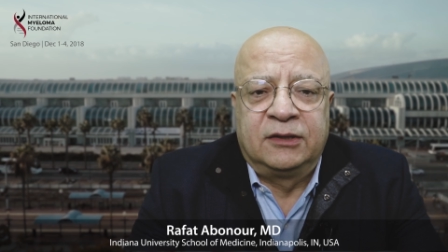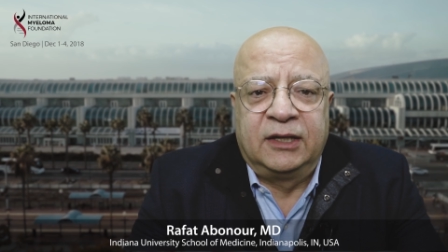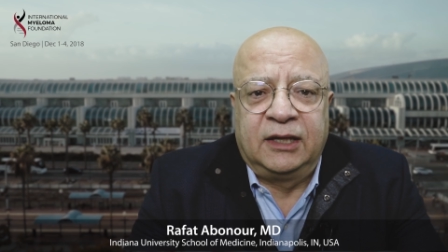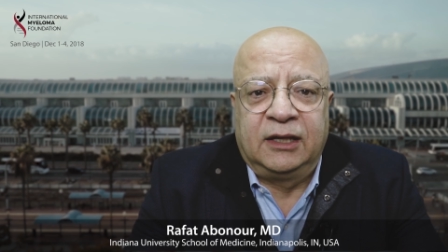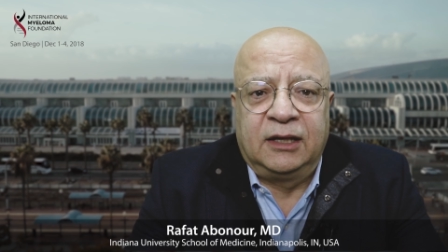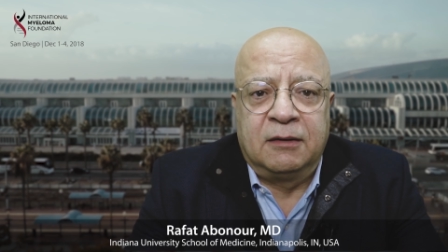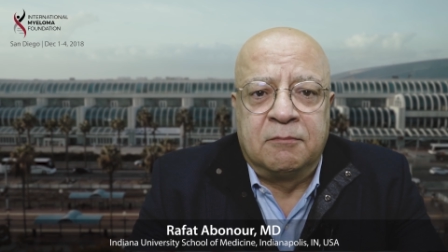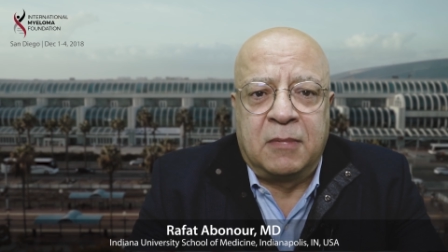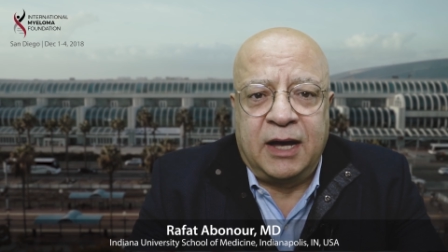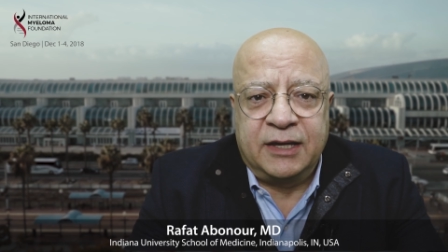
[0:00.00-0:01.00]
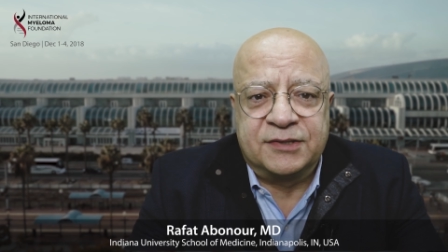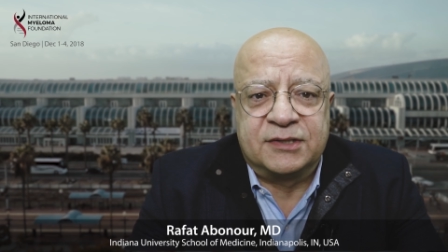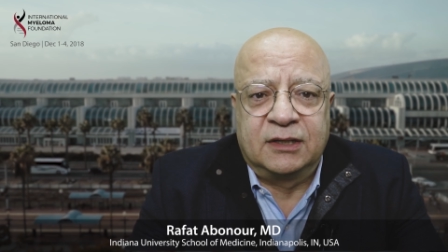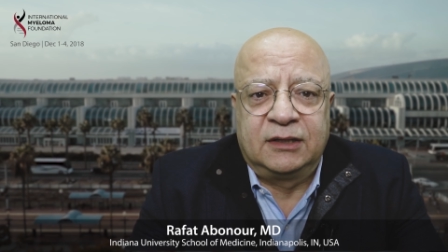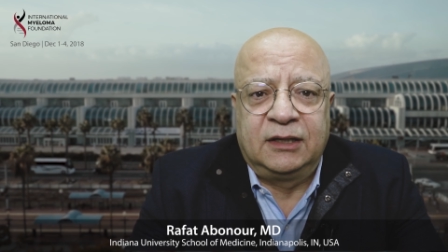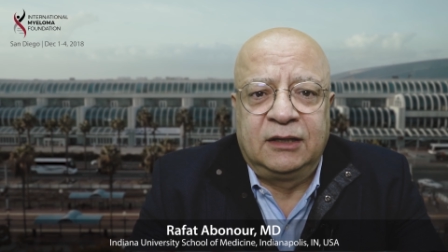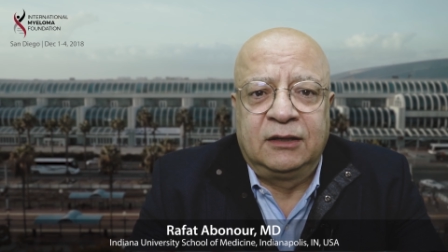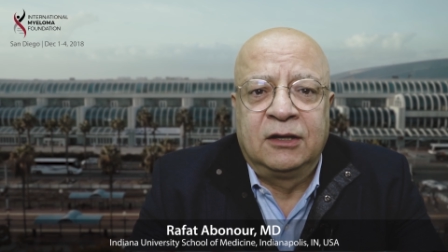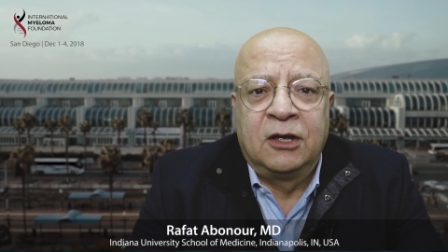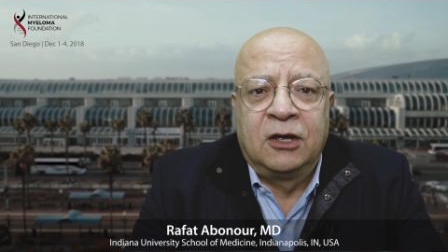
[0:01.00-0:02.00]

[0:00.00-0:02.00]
The MAIA study,